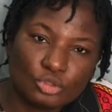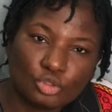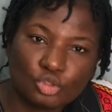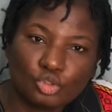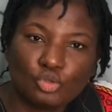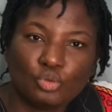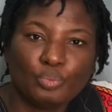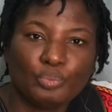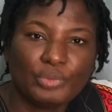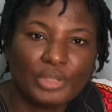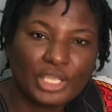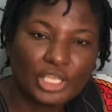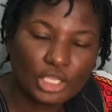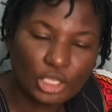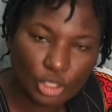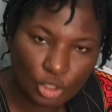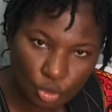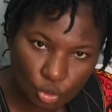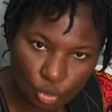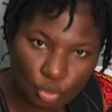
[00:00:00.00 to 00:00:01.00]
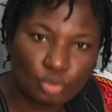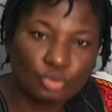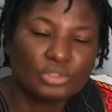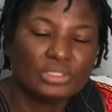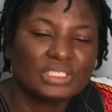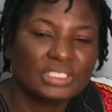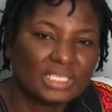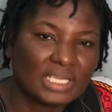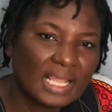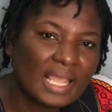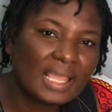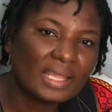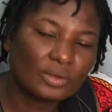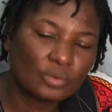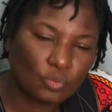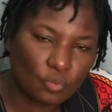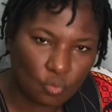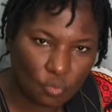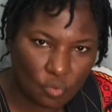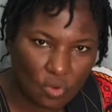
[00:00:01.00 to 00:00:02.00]
to make good
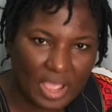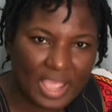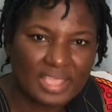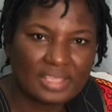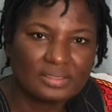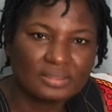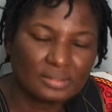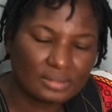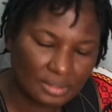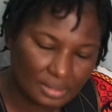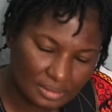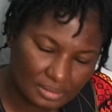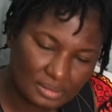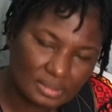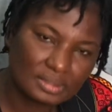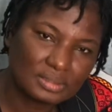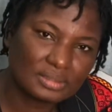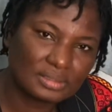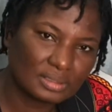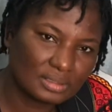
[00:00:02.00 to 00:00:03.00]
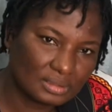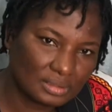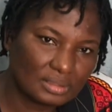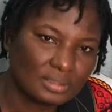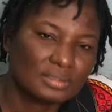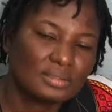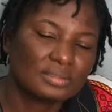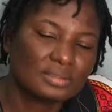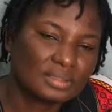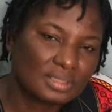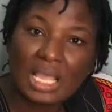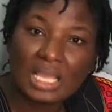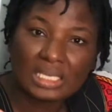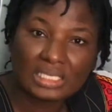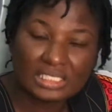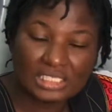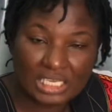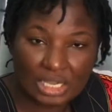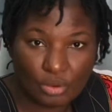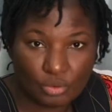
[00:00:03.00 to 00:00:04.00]
and wise decisions.
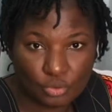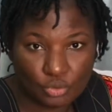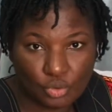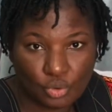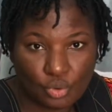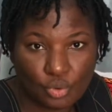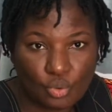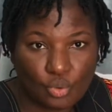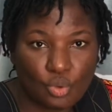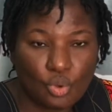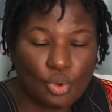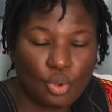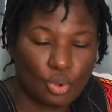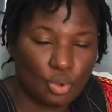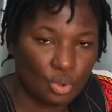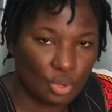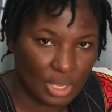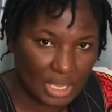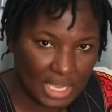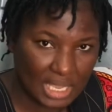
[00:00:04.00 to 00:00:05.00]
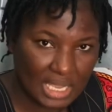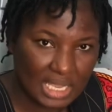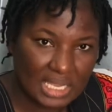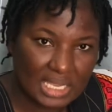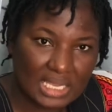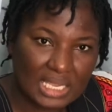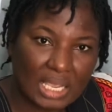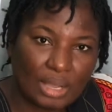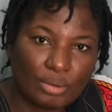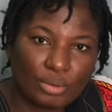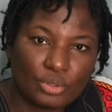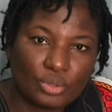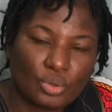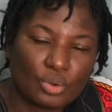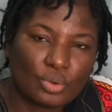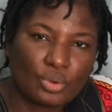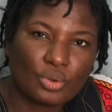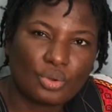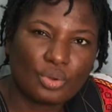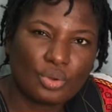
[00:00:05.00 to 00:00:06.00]
Yaodonko.
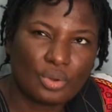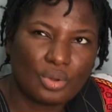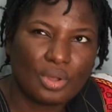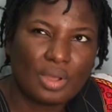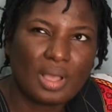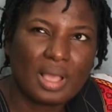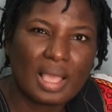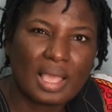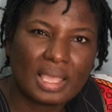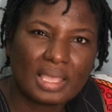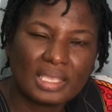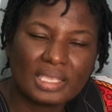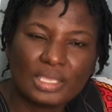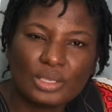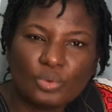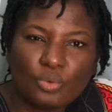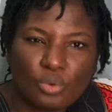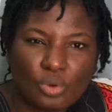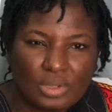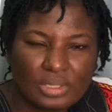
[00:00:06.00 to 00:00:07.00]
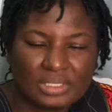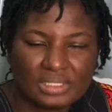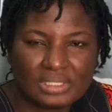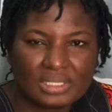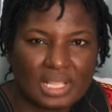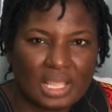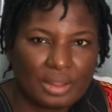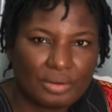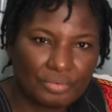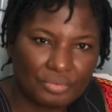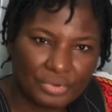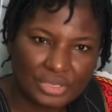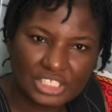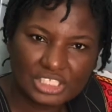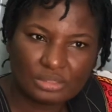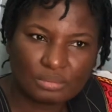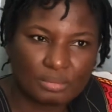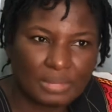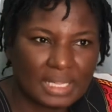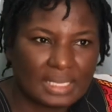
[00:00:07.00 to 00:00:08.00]
Yaodonko. He was a
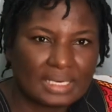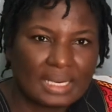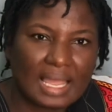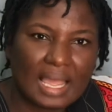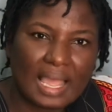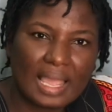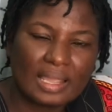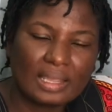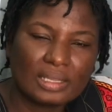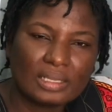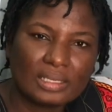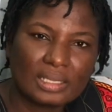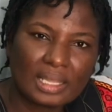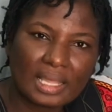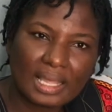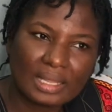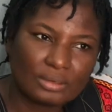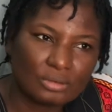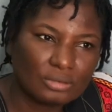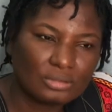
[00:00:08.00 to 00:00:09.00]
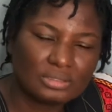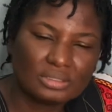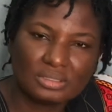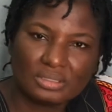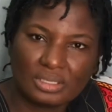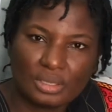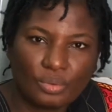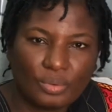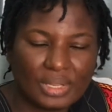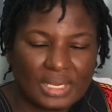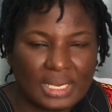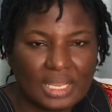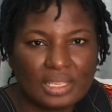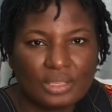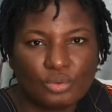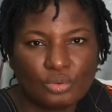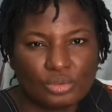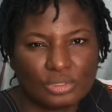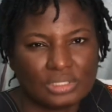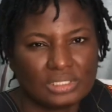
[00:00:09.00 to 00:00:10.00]
rich man. I cannot say whether
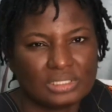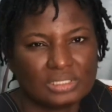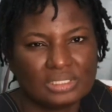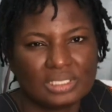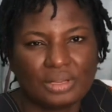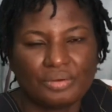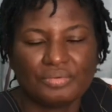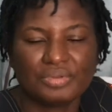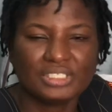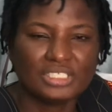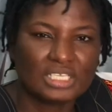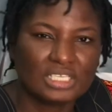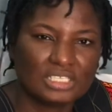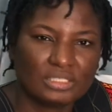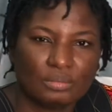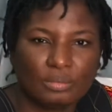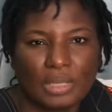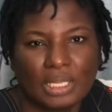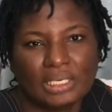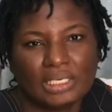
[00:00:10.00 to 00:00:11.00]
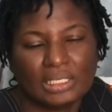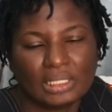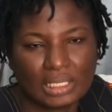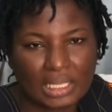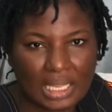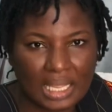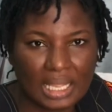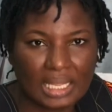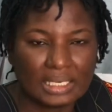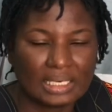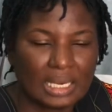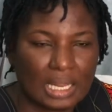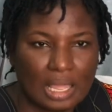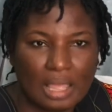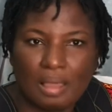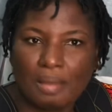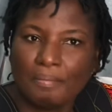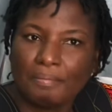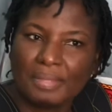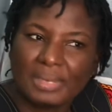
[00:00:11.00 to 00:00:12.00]
he was the richest man in Ghana,
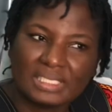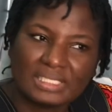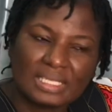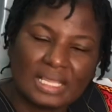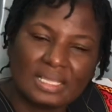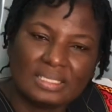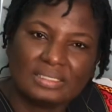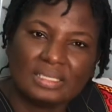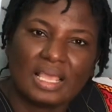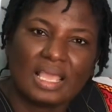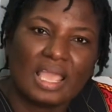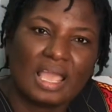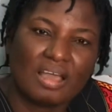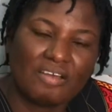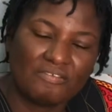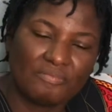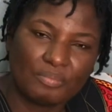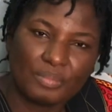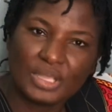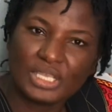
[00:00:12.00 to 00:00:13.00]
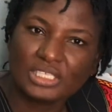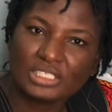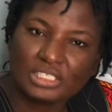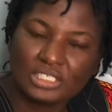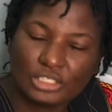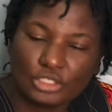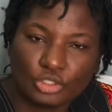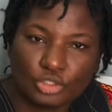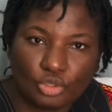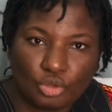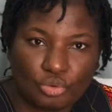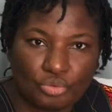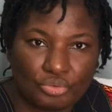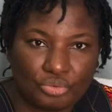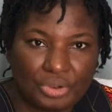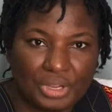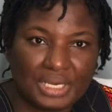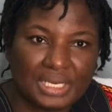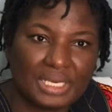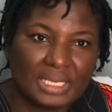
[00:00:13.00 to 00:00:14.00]
but as I have mentioned
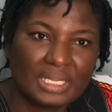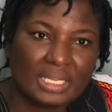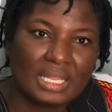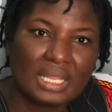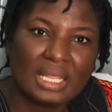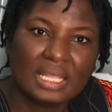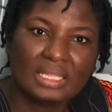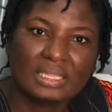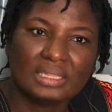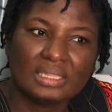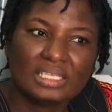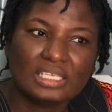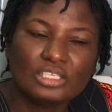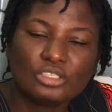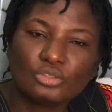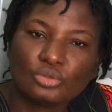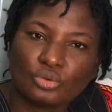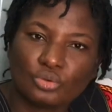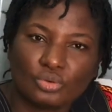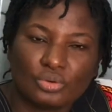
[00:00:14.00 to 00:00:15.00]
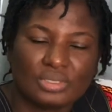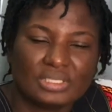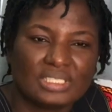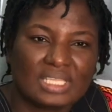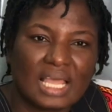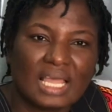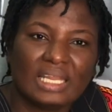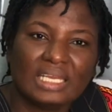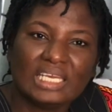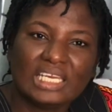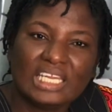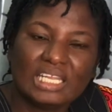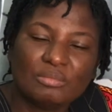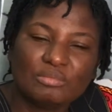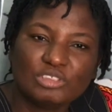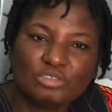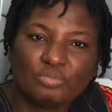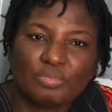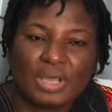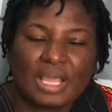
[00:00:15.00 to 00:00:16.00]
already, these clothes are
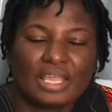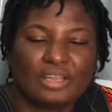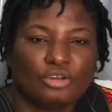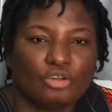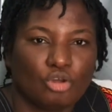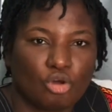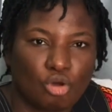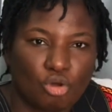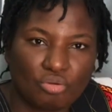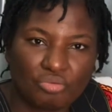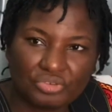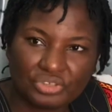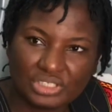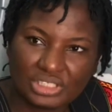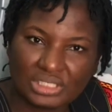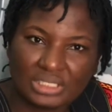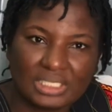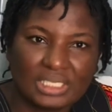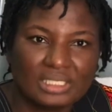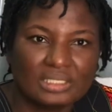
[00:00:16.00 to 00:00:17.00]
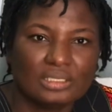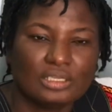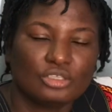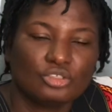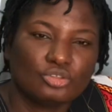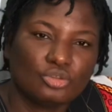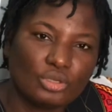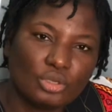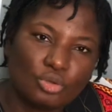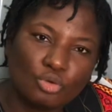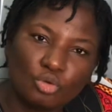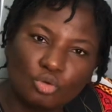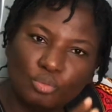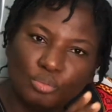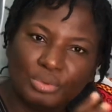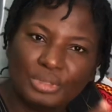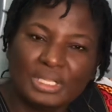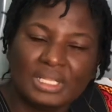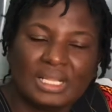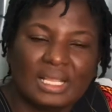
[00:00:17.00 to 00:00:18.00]
named by the originator. So it could
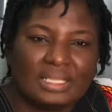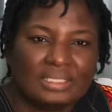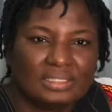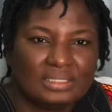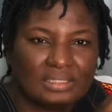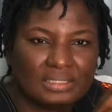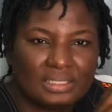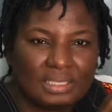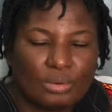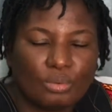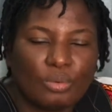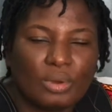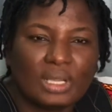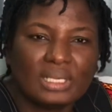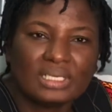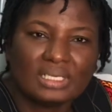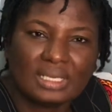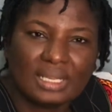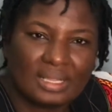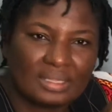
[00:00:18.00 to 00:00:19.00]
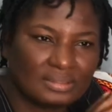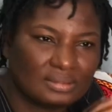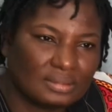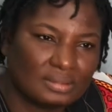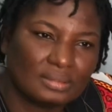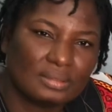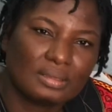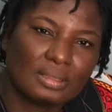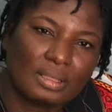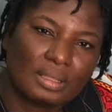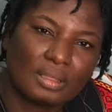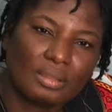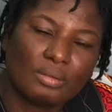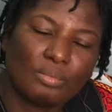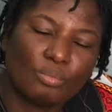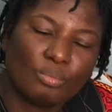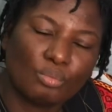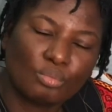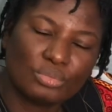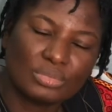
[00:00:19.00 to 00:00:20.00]
be that the one that
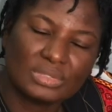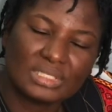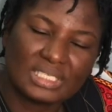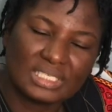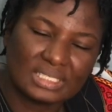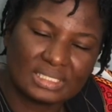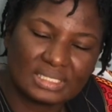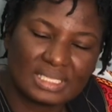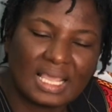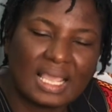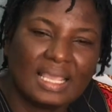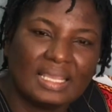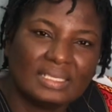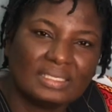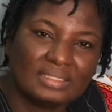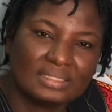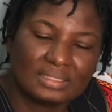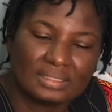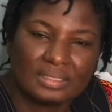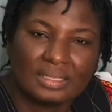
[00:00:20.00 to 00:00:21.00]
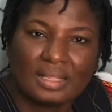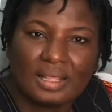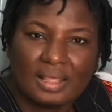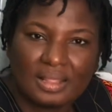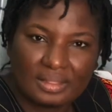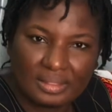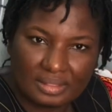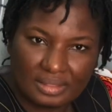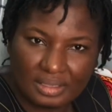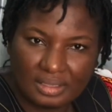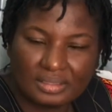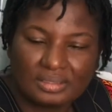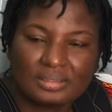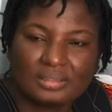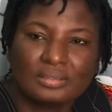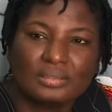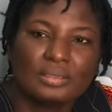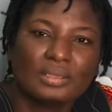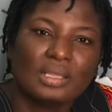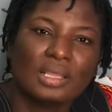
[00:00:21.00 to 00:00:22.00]
designed
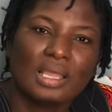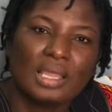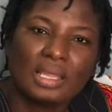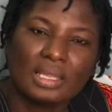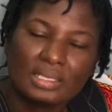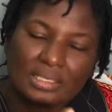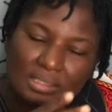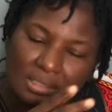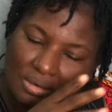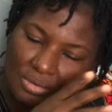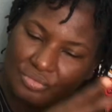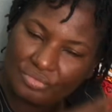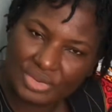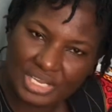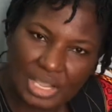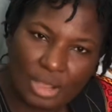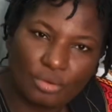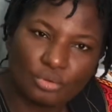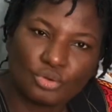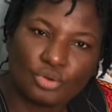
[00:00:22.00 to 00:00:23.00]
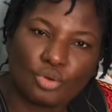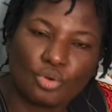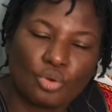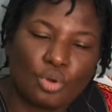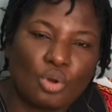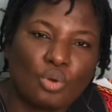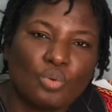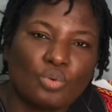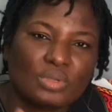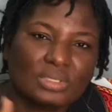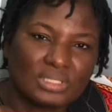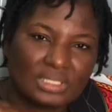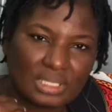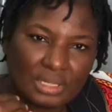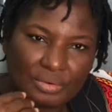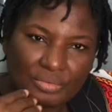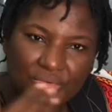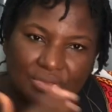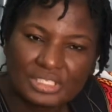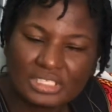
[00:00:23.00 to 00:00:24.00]
this Donko was
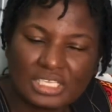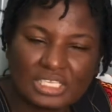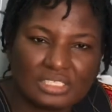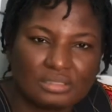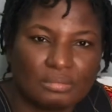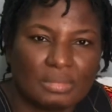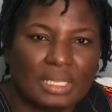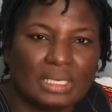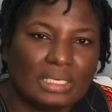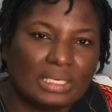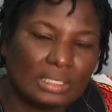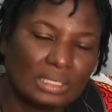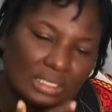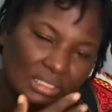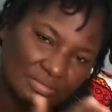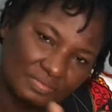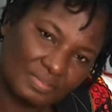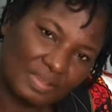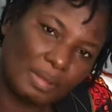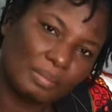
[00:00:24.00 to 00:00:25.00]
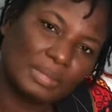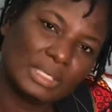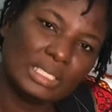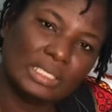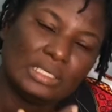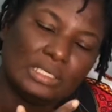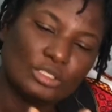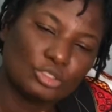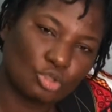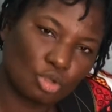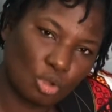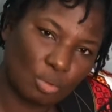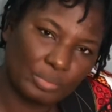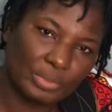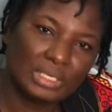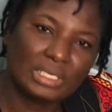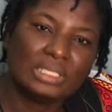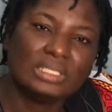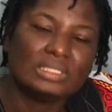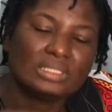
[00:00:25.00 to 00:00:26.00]
the richest man in his family, in his
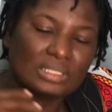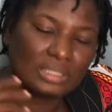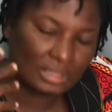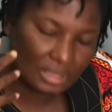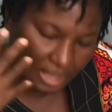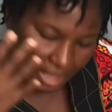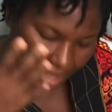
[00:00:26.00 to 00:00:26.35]
community,